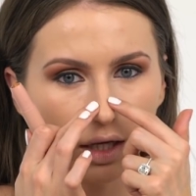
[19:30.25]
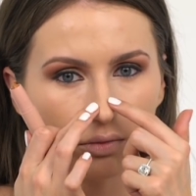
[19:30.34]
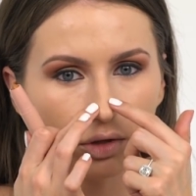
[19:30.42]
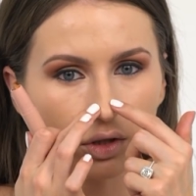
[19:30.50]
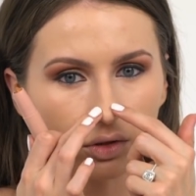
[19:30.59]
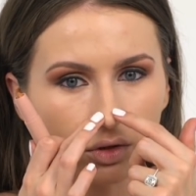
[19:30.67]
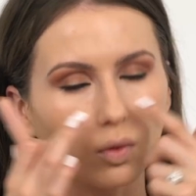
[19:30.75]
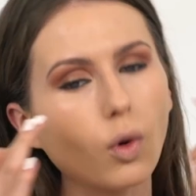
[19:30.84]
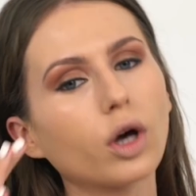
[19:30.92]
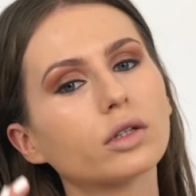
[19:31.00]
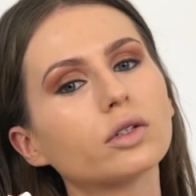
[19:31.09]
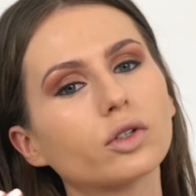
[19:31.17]
because you
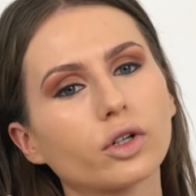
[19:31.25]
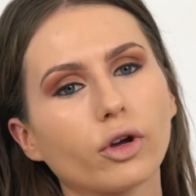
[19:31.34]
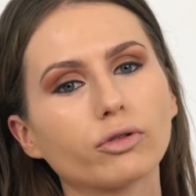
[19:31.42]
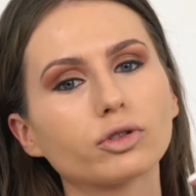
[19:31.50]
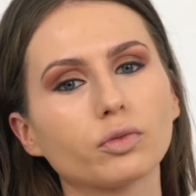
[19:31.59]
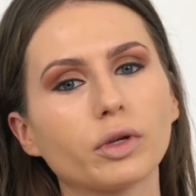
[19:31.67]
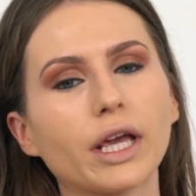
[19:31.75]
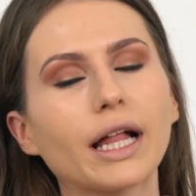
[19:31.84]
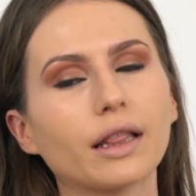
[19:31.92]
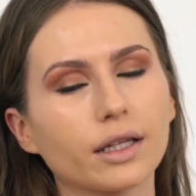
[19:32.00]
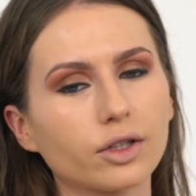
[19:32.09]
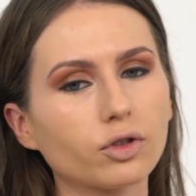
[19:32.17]
want your nose to be a
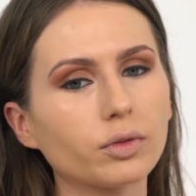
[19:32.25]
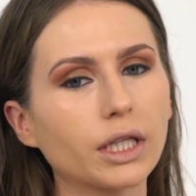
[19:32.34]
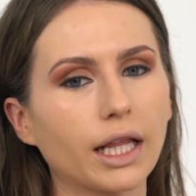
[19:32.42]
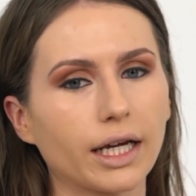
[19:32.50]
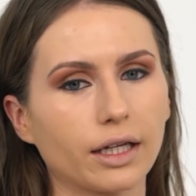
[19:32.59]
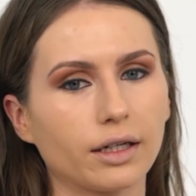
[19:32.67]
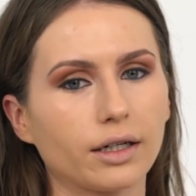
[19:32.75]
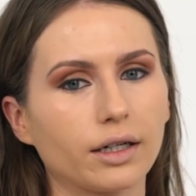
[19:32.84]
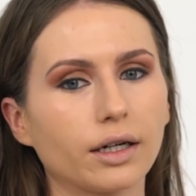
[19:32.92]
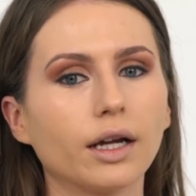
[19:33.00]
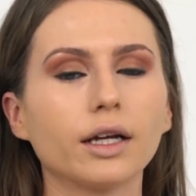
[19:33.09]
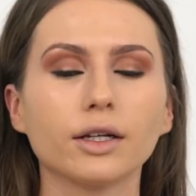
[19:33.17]
little bit
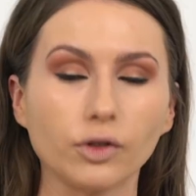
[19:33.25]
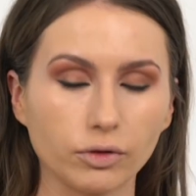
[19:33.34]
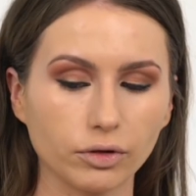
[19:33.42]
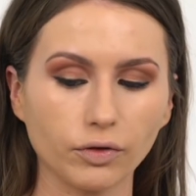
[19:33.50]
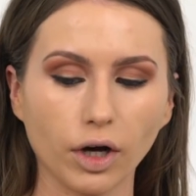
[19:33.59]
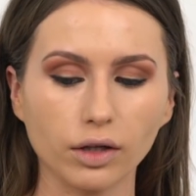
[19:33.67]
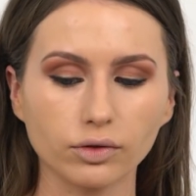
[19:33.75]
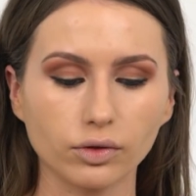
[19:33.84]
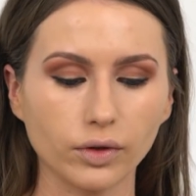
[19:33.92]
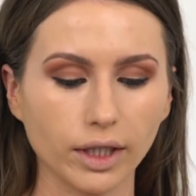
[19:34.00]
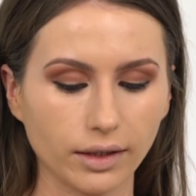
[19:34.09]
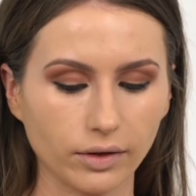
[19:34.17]
lighter in terms of
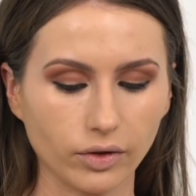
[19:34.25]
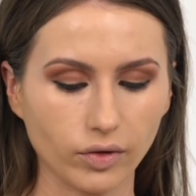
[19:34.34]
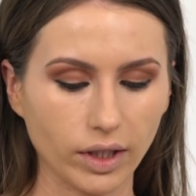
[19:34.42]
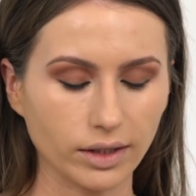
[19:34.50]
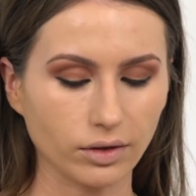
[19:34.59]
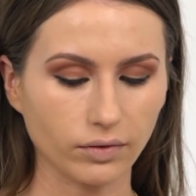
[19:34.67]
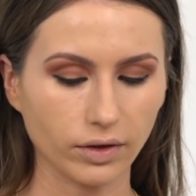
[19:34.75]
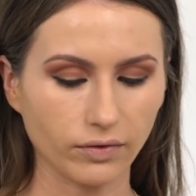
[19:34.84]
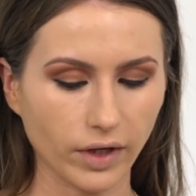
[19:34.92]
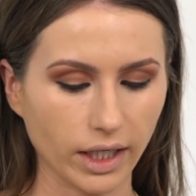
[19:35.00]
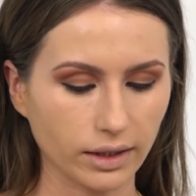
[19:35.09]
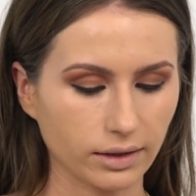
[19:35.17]
contouring than the rest of the
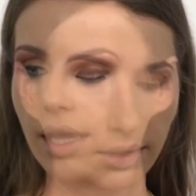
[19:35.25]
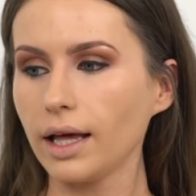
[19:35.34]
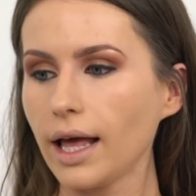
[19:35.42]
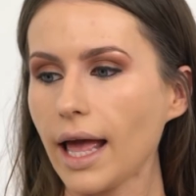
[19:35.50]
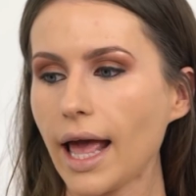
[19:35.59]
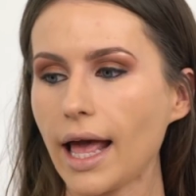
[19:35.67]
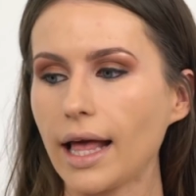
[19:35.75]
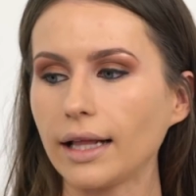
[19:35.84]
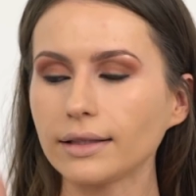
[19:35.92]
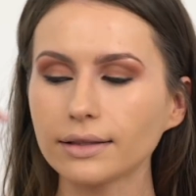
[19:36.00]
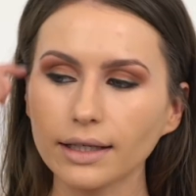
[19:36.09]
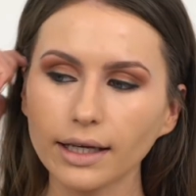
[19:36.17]
face.
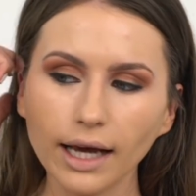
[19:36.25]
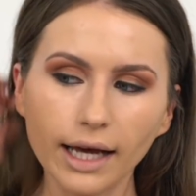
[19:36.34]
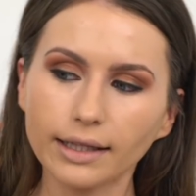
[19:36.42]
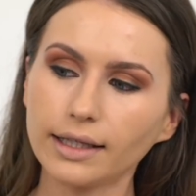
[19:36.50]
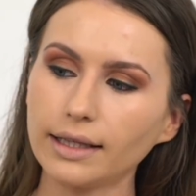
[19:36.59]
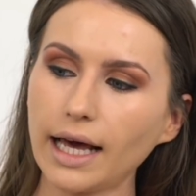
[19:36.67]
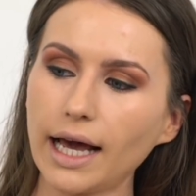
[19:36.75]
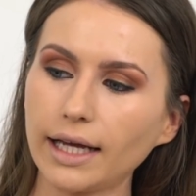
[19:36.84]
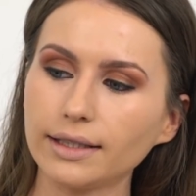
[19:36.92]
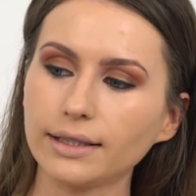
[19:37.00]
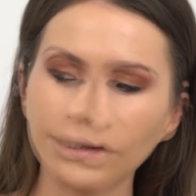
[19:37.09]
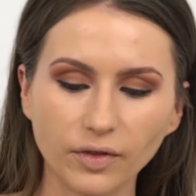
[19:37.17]
And he had a
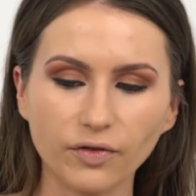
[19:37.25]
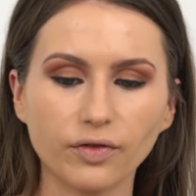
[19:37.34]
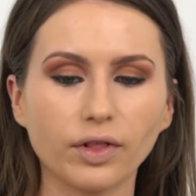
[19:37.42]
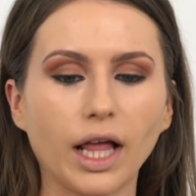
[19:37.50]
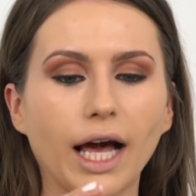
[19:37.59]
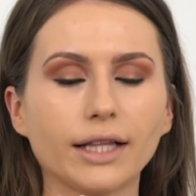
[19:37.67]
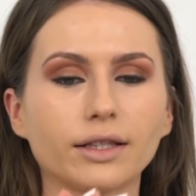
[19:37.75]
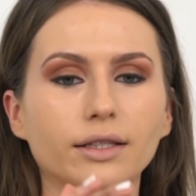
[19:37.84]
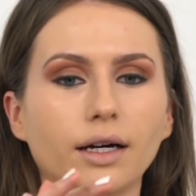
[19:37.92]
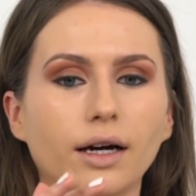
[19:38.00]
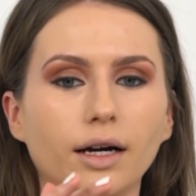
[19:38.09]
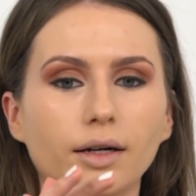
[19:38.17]
nice flat
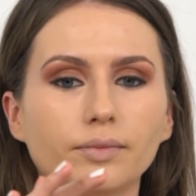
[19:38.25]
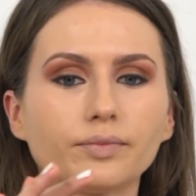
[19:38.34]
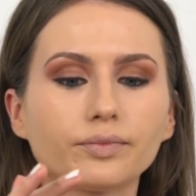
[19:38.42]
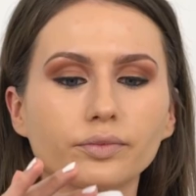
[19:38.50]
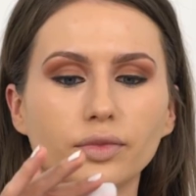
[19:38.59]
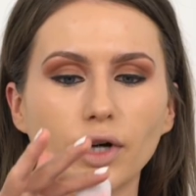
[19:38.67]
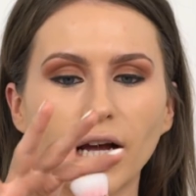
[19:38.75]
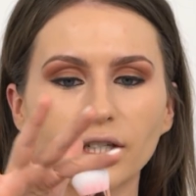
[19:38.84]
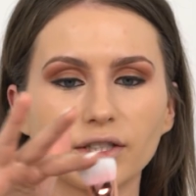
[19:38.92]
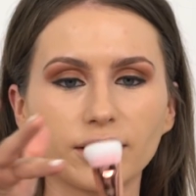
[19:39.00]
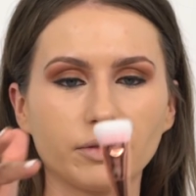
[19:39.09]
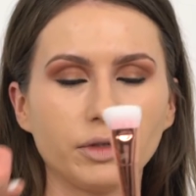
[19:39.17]
brush
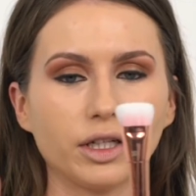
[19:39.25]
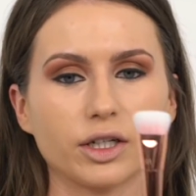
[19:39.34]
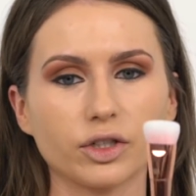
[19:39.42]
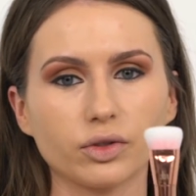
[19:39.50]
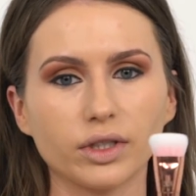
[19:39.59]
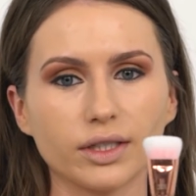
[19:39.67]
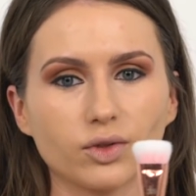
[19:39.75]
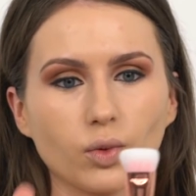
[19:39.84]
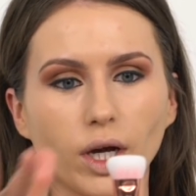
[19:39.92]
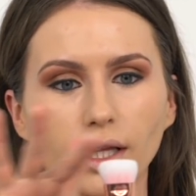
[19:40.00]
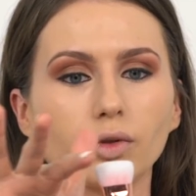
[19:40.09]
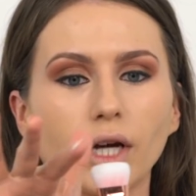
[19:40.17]
similar to this
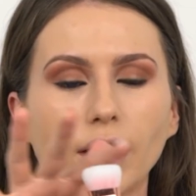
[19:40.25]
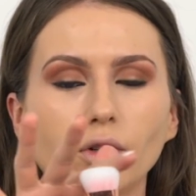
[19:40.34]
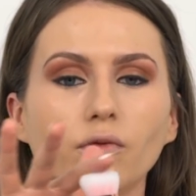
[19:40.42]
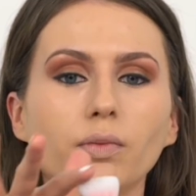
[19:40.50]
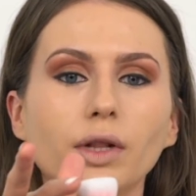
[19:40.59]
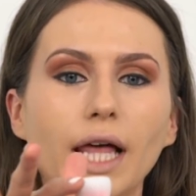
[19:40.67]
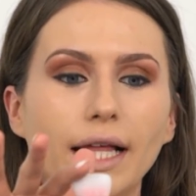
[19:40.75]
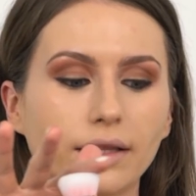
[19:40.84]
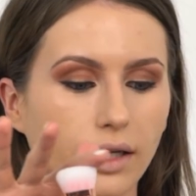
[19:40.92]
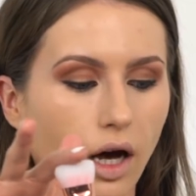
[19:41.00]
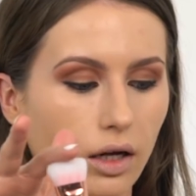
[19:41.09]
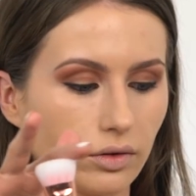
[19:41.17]
one, kind of blend
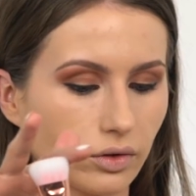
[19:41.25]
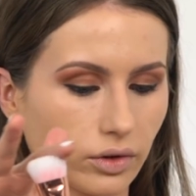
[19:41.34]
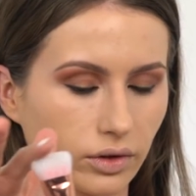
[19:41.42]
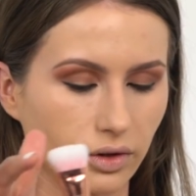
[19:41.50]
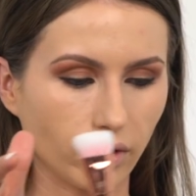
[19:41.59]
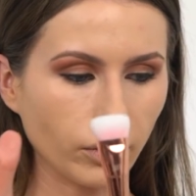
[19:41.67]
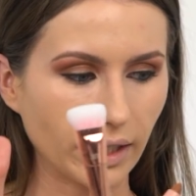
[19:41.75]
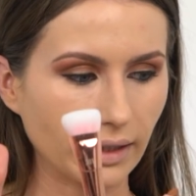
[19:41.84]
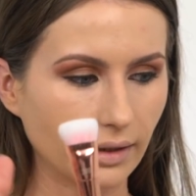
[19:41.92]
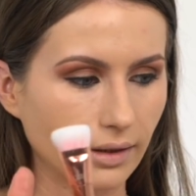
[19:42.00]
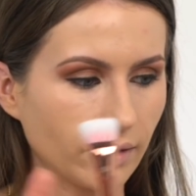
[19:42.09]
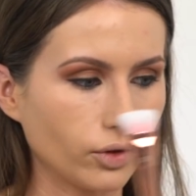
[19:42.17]
the contours. So he
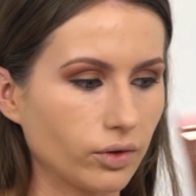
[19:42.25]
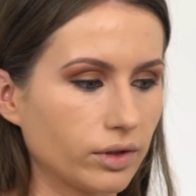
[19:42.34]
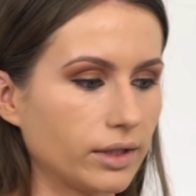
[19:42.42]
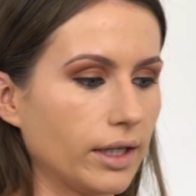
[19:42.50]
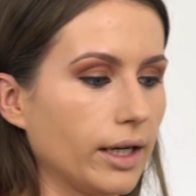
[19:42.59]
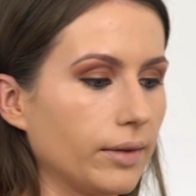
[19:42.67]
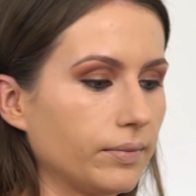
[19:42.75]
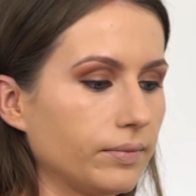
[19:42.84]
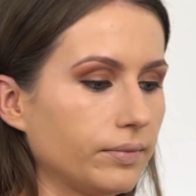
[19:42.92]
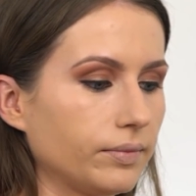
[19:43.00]
didn't use the